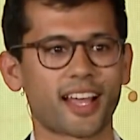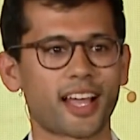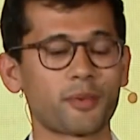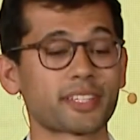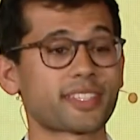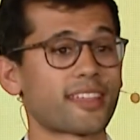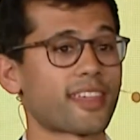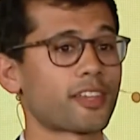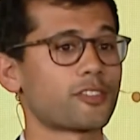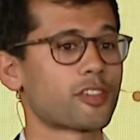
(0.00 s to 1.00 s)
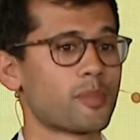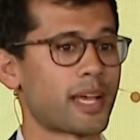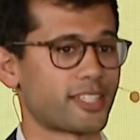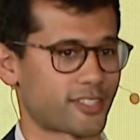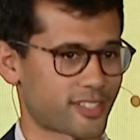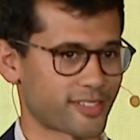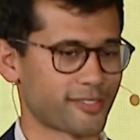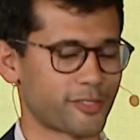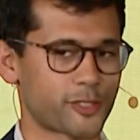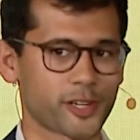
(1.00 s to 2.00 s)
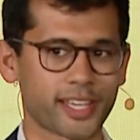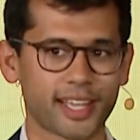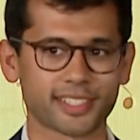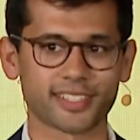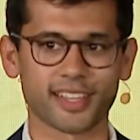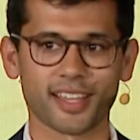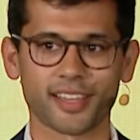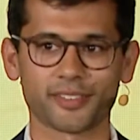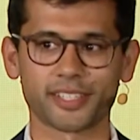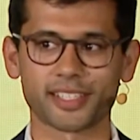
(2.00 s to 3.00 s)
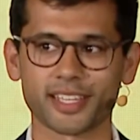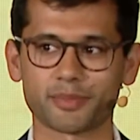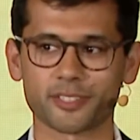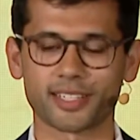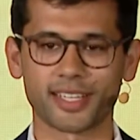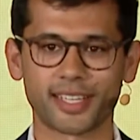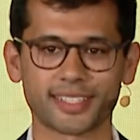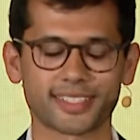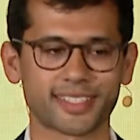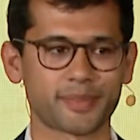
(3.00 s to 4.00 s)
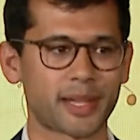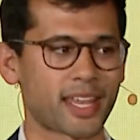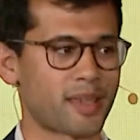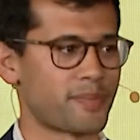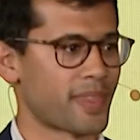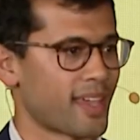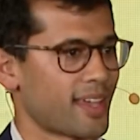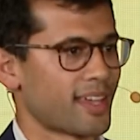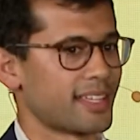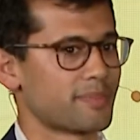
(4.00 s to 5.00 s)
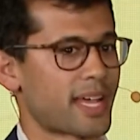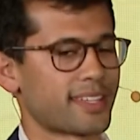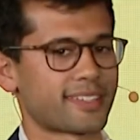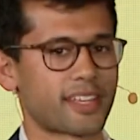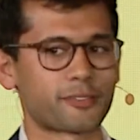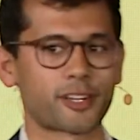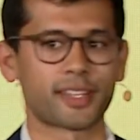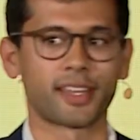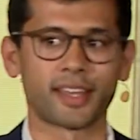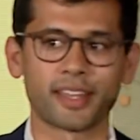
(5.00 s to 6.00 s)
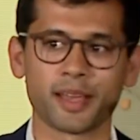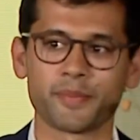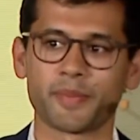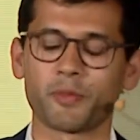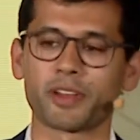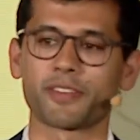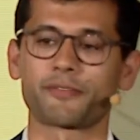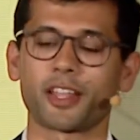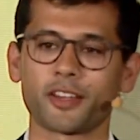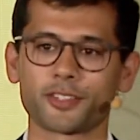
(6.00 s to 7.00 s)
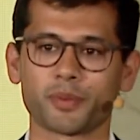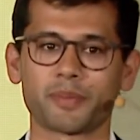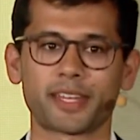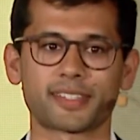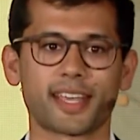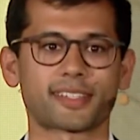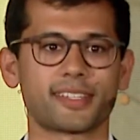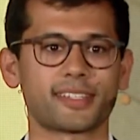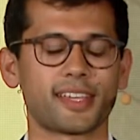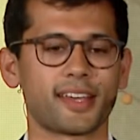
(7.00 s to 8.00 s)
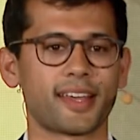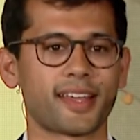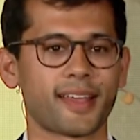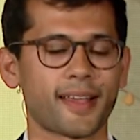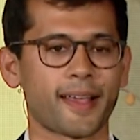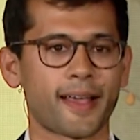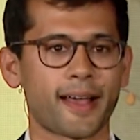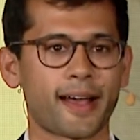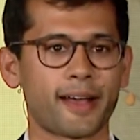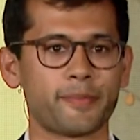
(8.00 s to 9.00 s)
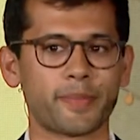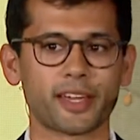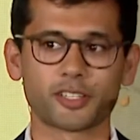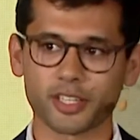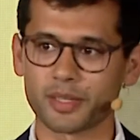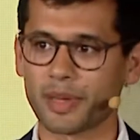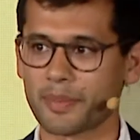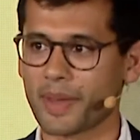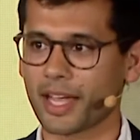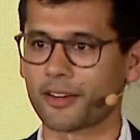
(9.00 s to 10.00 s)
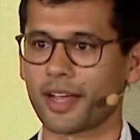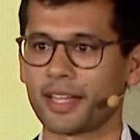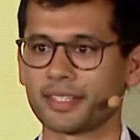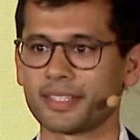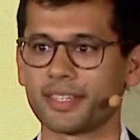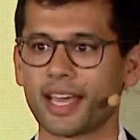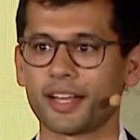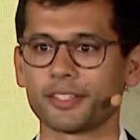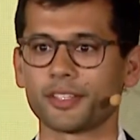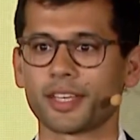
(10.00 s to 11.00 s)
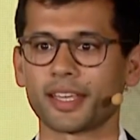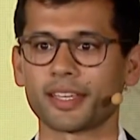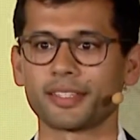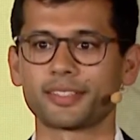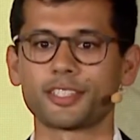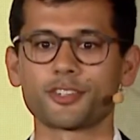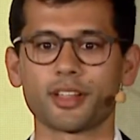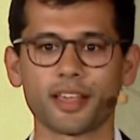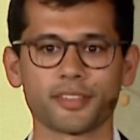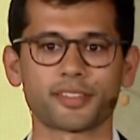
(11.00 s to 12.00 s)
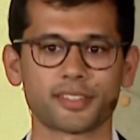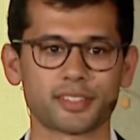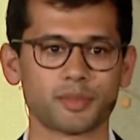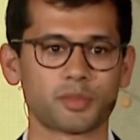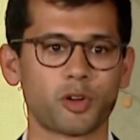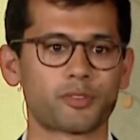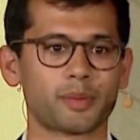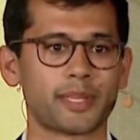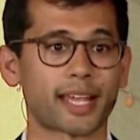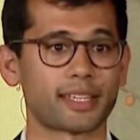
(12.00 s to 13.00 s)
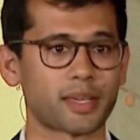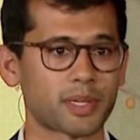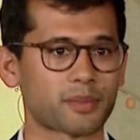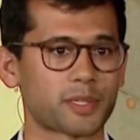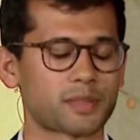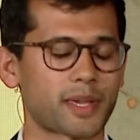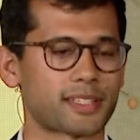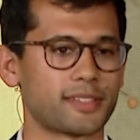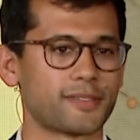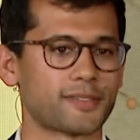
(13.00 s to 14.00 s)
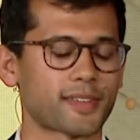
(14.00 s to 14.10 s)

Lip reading: I want to say thank you so much for joining us for today's proceedings. My name is Martin Seneviratne, and I'm one of the fellows with Medicine X this year. A doctor by background, now looking at digital health systems more from an academic perspective.